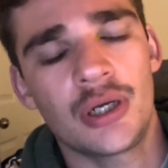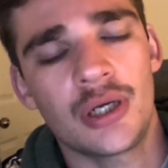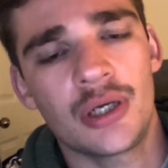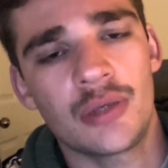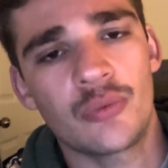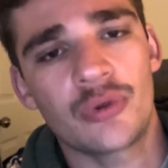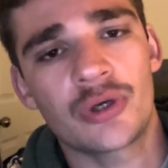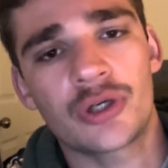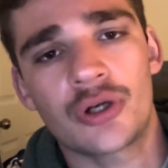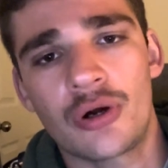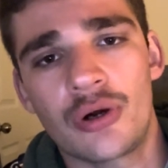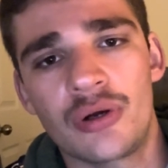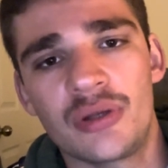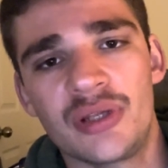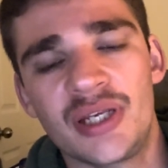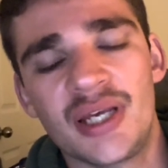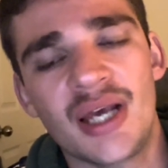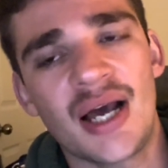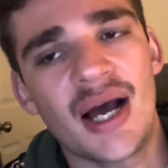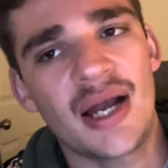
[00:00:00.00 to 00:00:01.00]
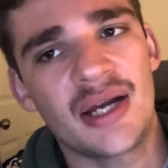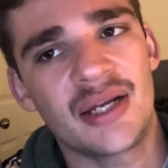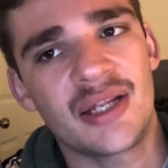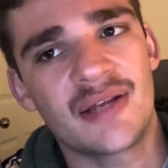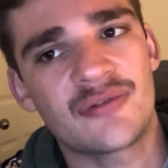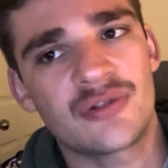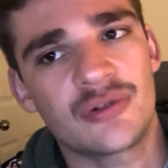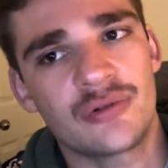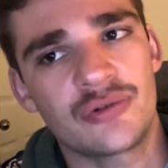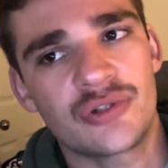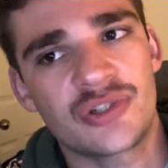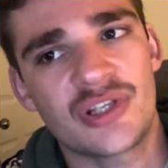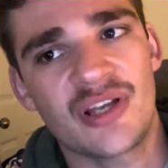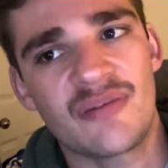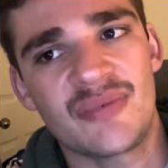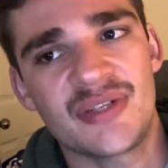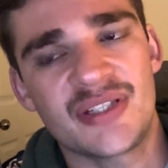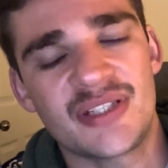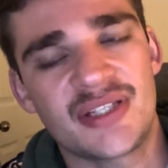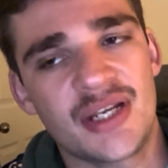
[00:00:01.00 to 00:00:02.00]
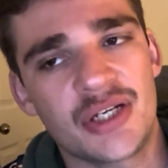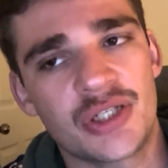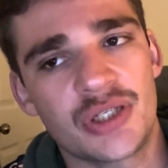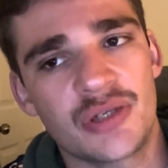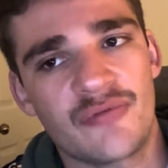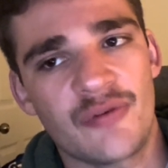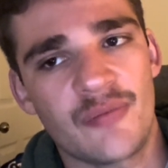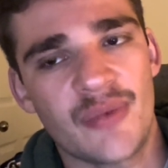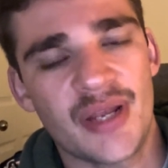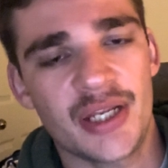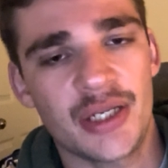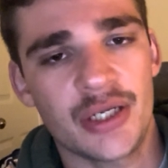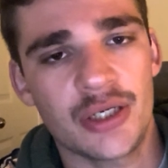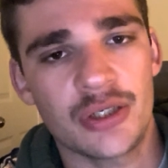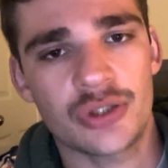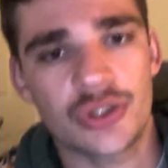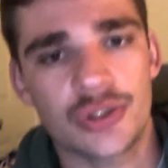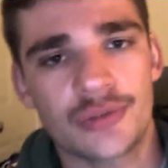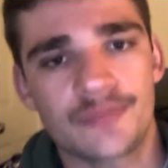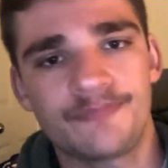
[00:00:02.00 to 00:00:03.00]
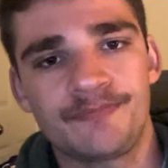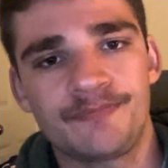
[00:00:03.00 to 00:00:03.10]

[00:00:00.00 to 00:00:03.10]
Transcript: where currently IDF soldiers have been stationed for many years.